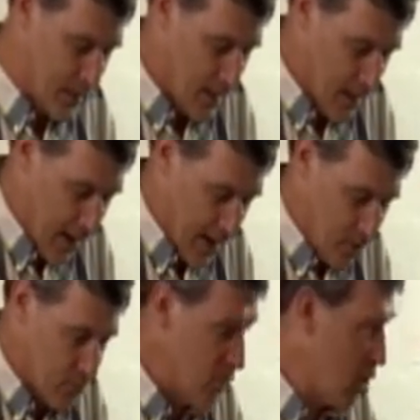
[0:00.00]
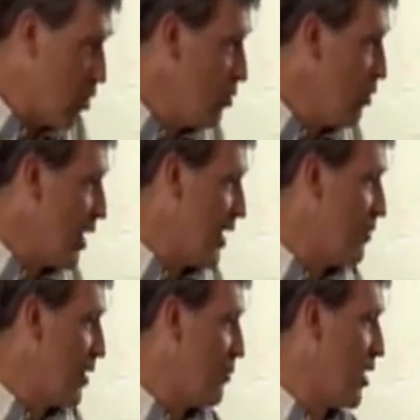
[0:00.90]
I don't know.
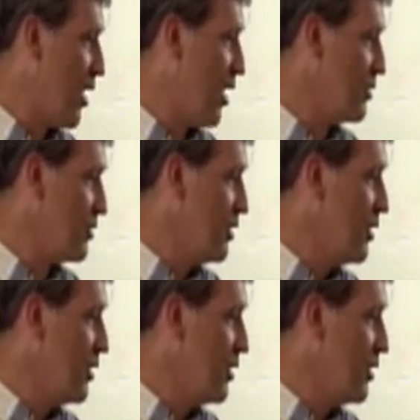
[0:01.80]
I'm not